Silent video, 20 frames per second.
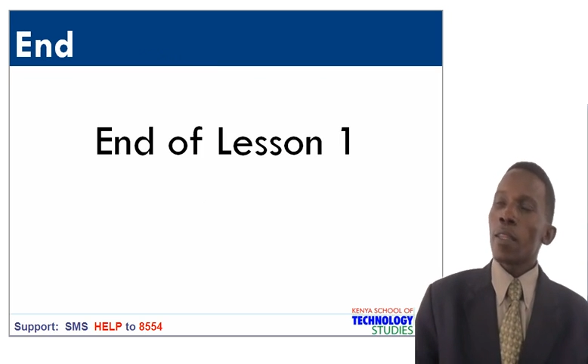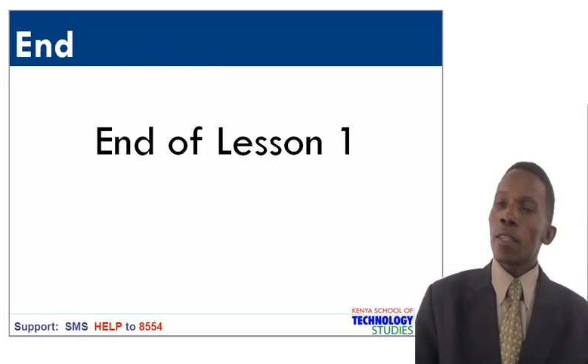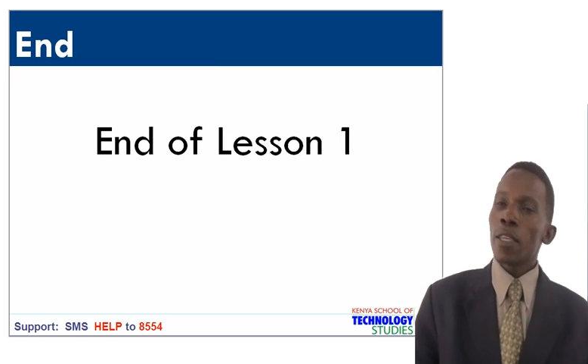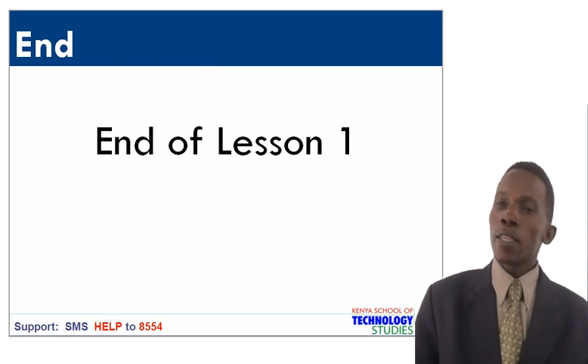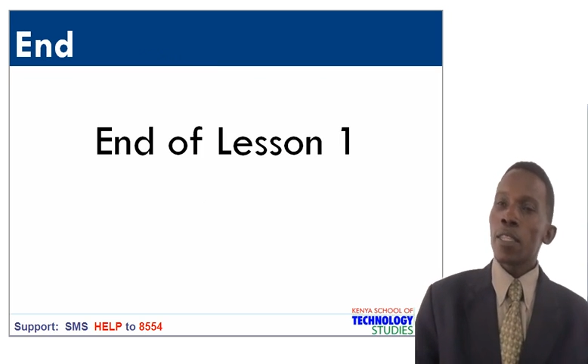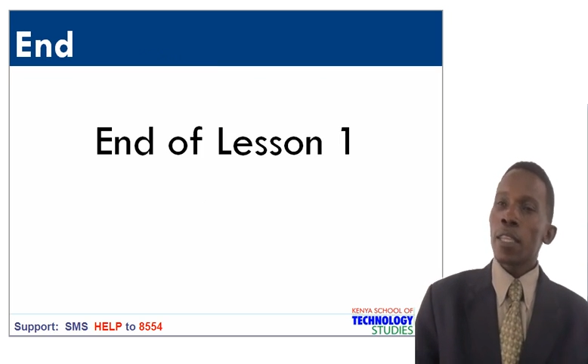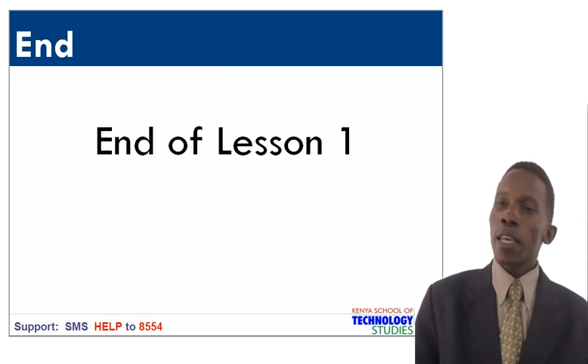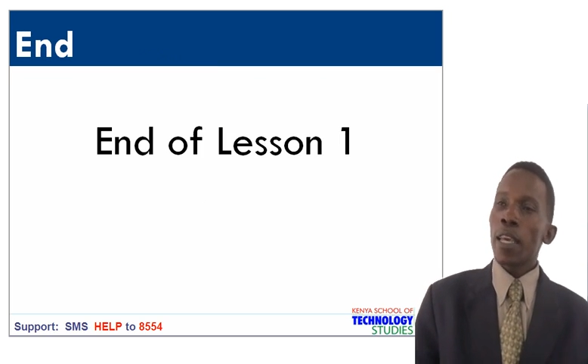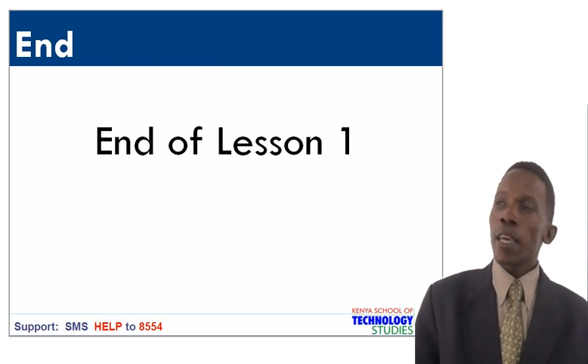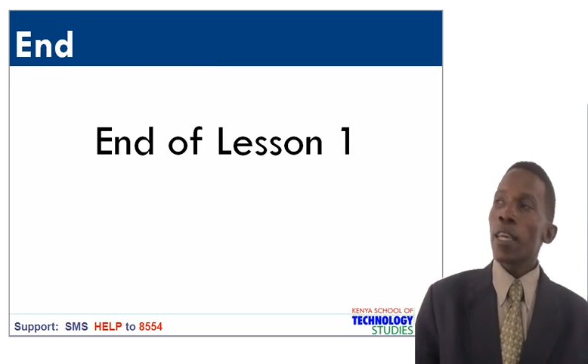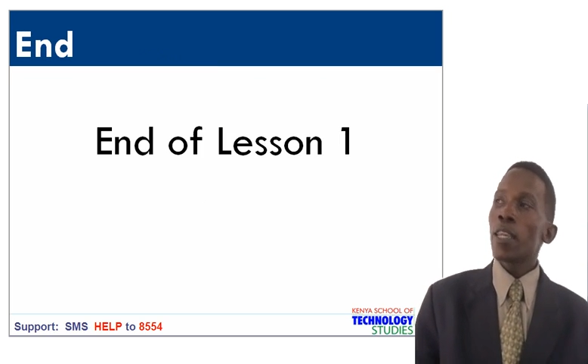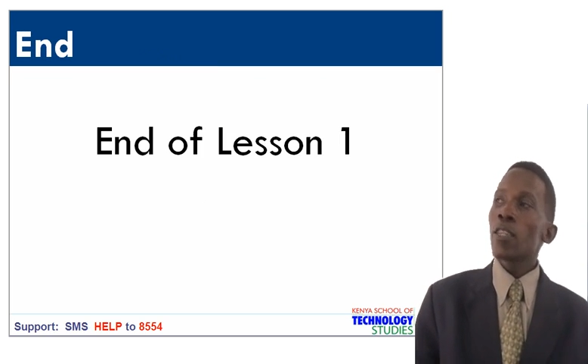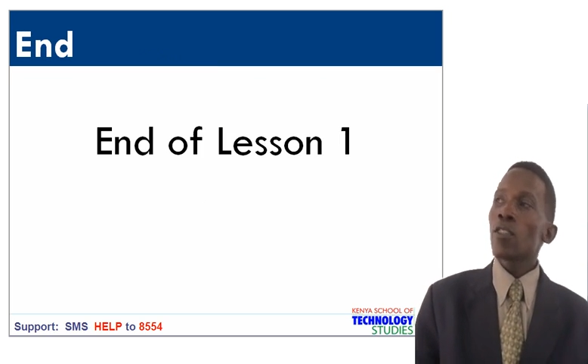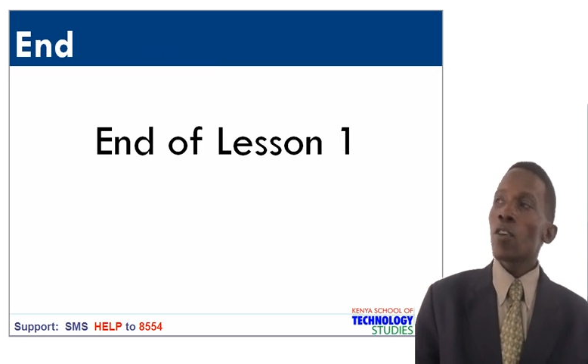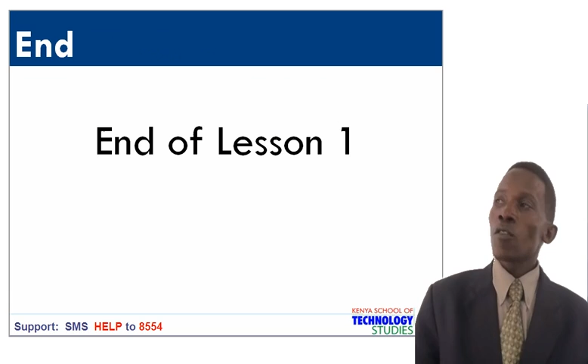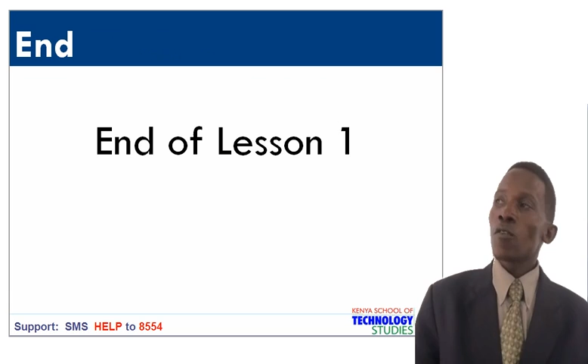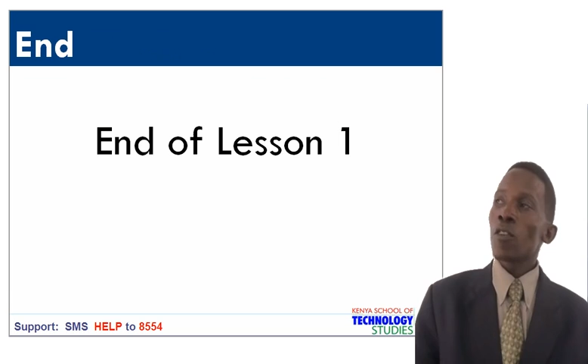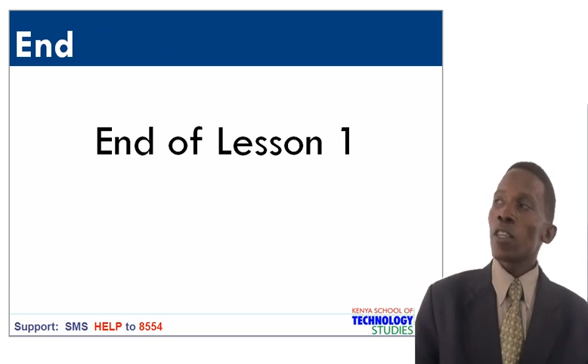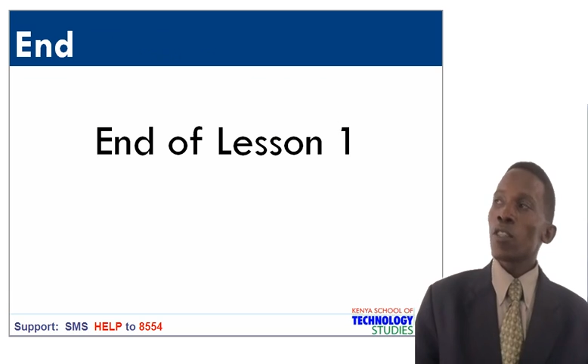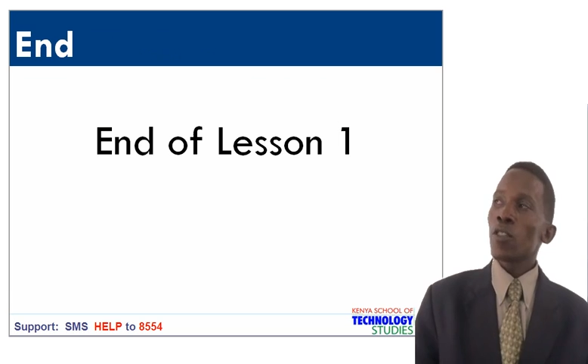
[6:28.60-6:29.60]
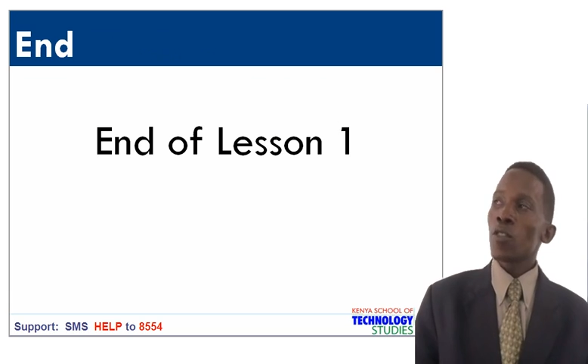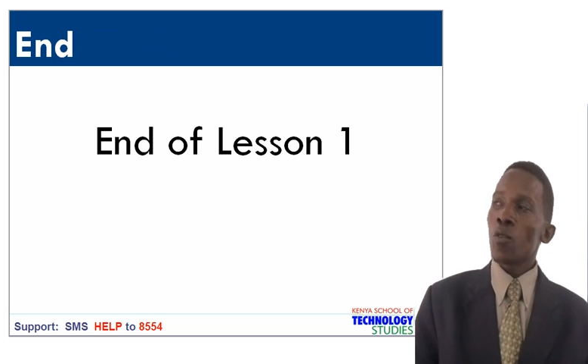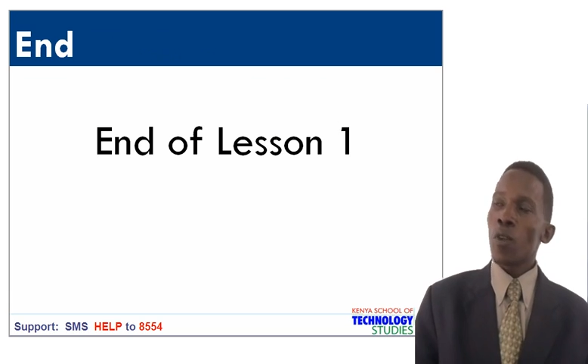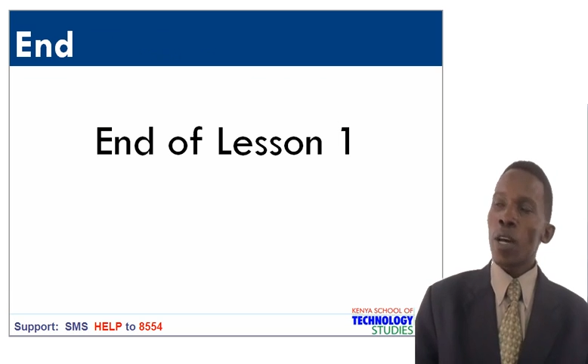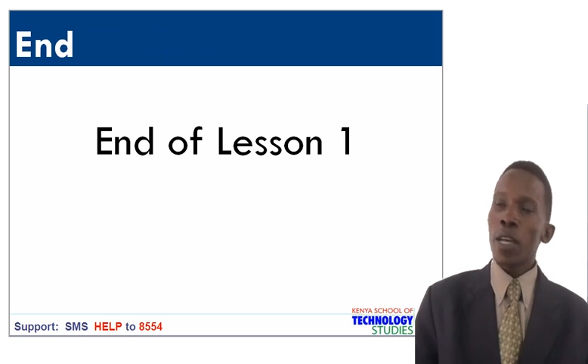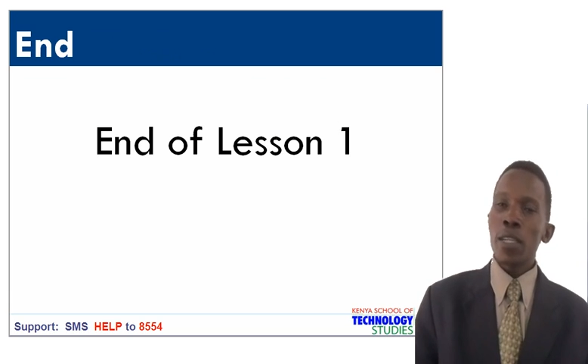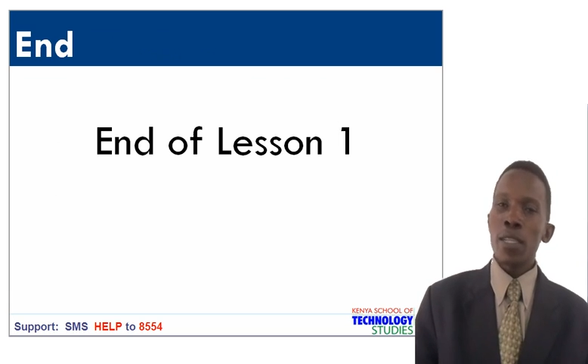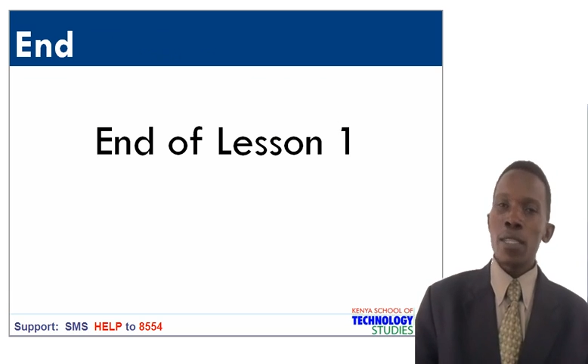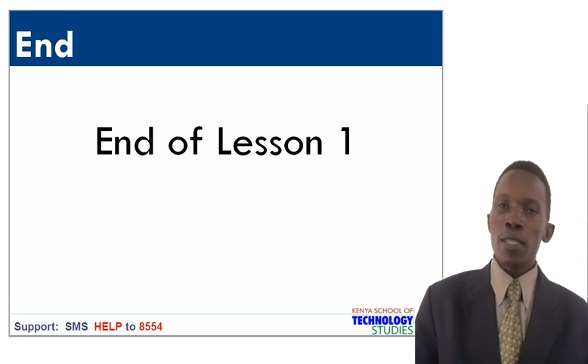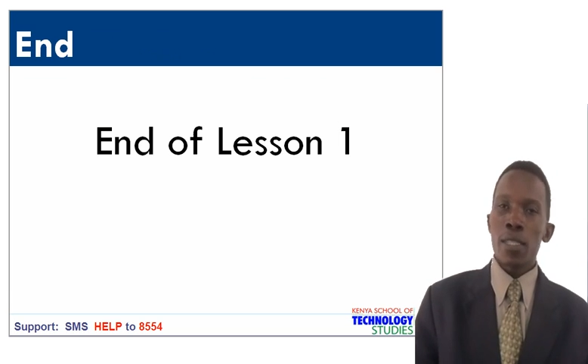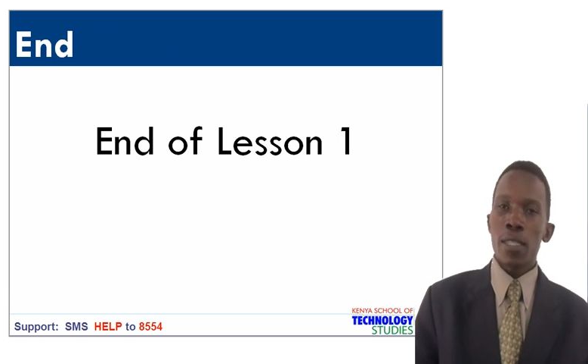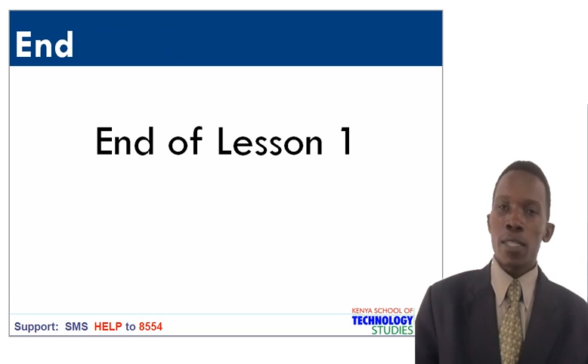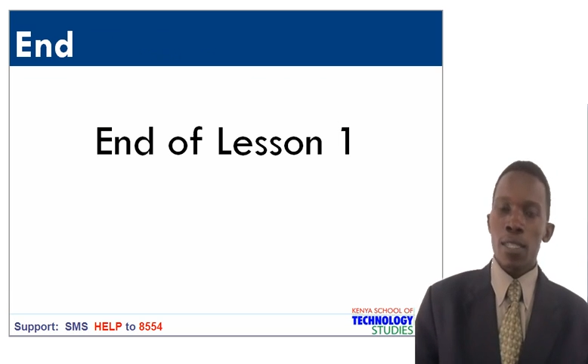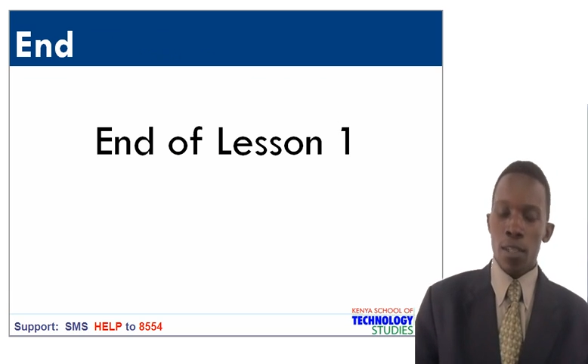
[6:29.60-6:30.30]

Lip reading: This is the end of lesson 1.